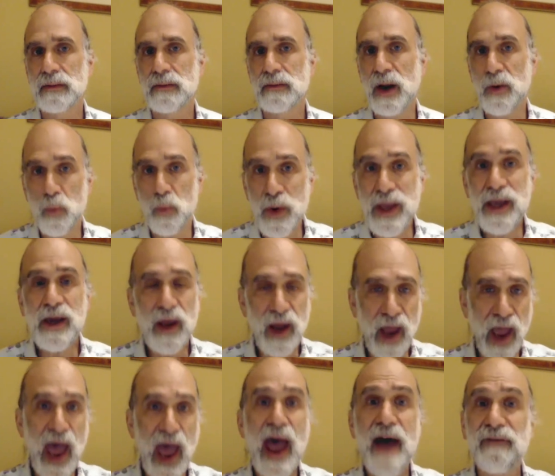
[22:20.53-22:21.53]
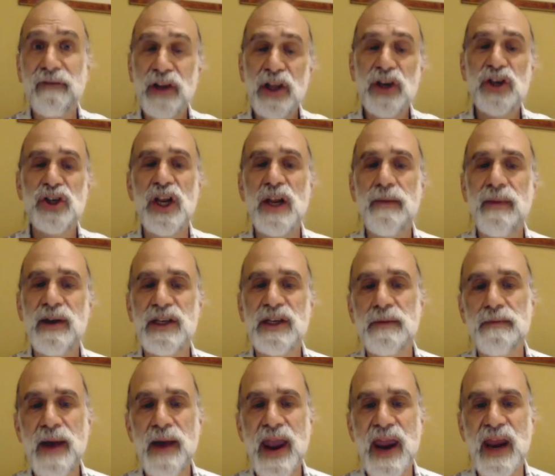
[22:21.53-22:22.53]
And we could have legitimate
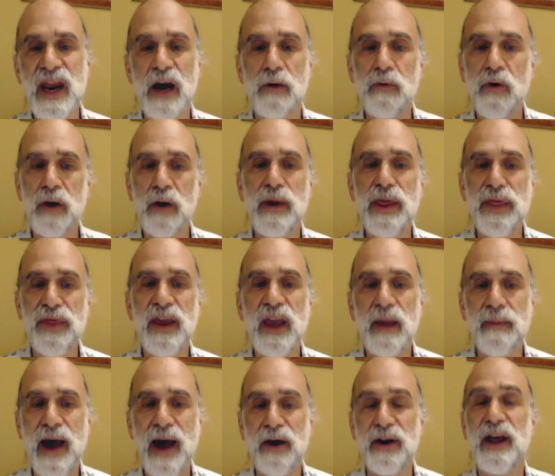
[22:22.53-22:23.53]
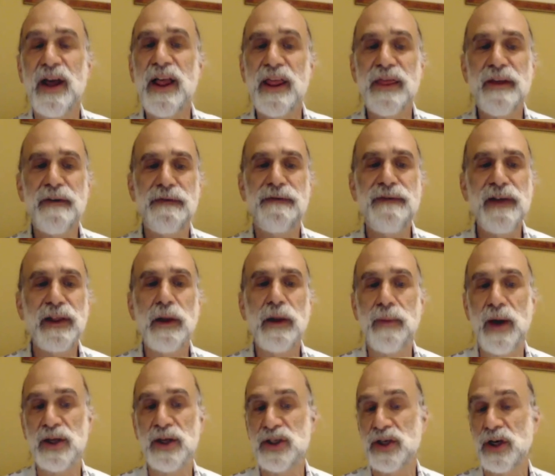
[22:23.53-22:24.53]
debate. What do we think about the
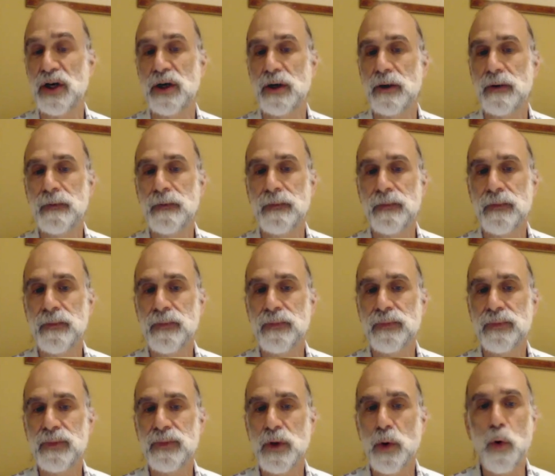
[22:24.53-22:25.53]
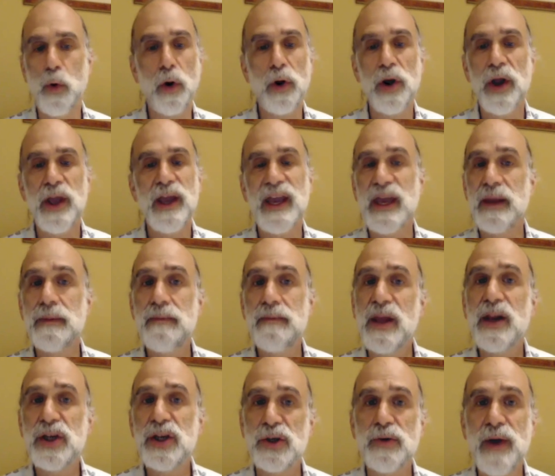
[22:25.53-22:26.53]
filibuster or
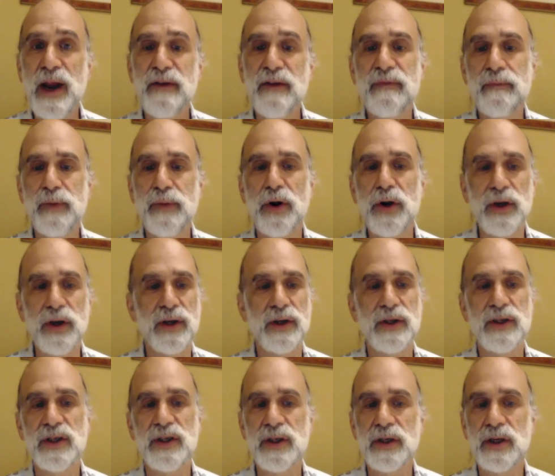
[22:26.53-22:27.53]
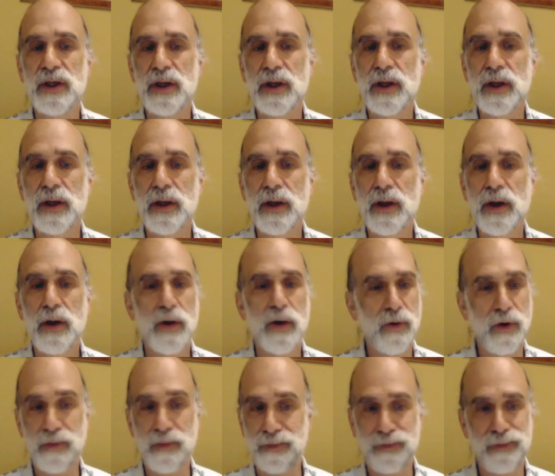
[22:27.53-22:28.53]
administrative burdens
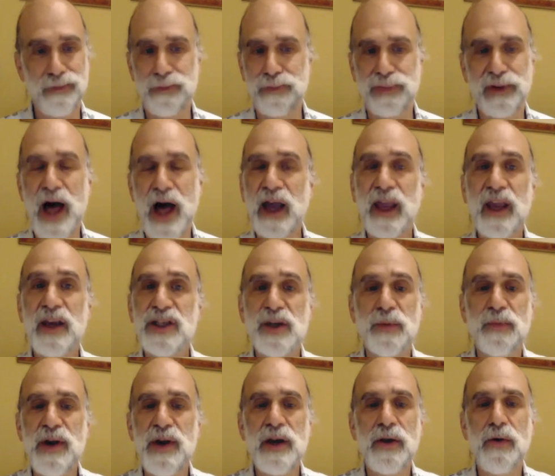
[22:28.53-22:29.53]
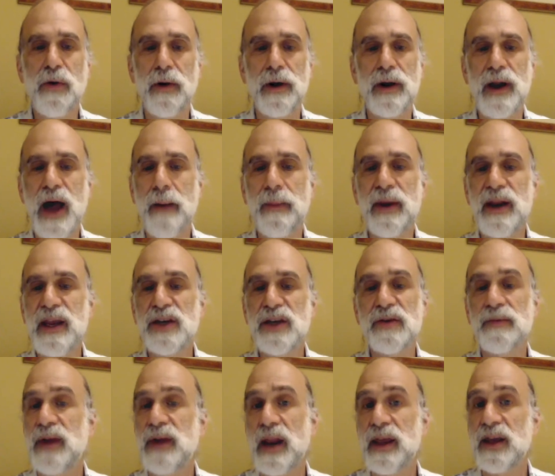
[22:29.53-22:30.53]
or blocking Supreme Court nominees
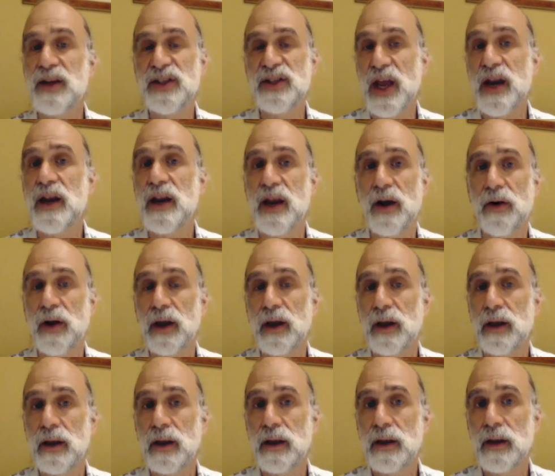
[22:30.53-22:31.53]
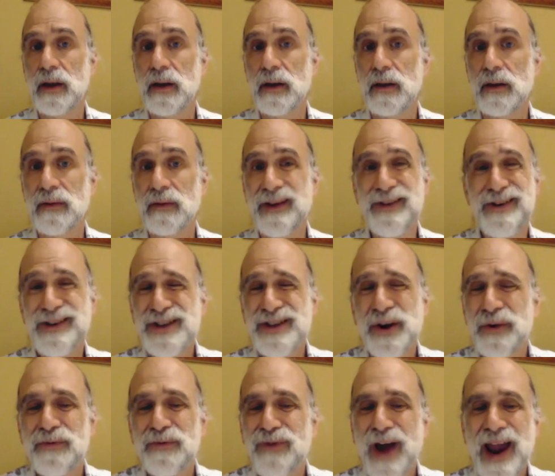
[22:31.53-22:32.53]
from getting a Senate hearing. There isn't
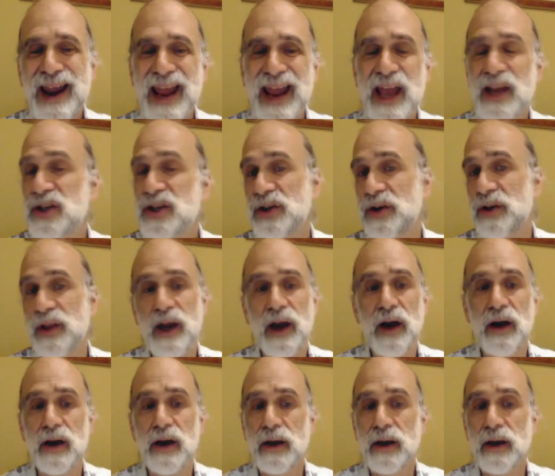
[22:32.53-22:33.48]
a right answer there.